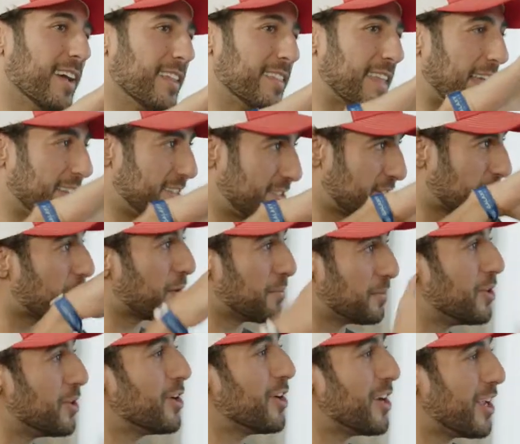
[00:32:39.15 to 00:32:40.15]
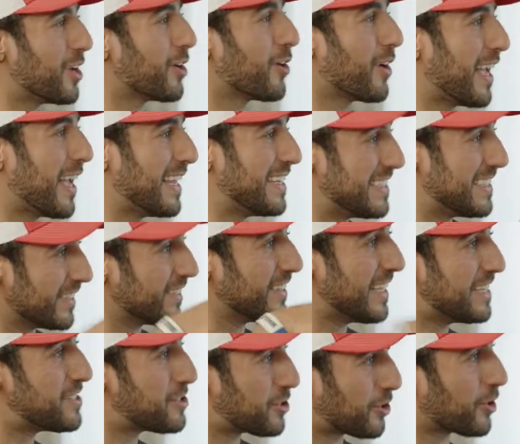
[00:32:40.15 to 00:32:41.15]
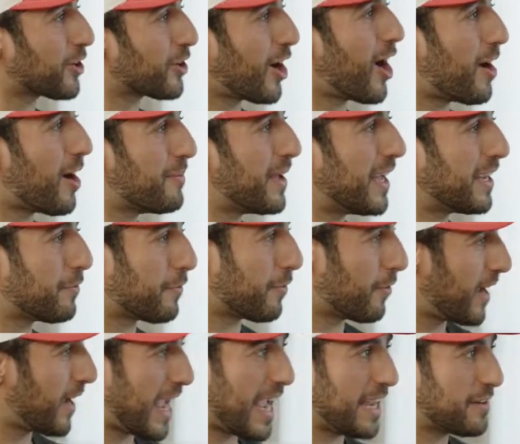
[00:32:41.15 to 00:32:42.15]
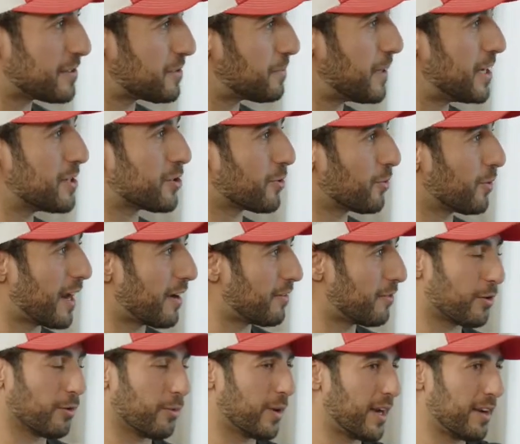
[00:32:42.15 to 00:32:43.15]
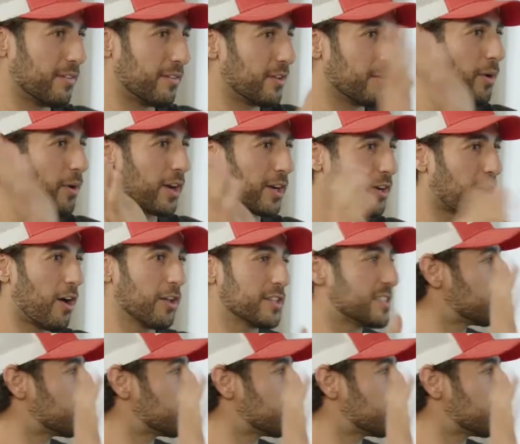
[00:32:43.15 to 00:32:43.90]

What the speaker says: that's community you're in, deletes your comment for hate speech or whatever they want to call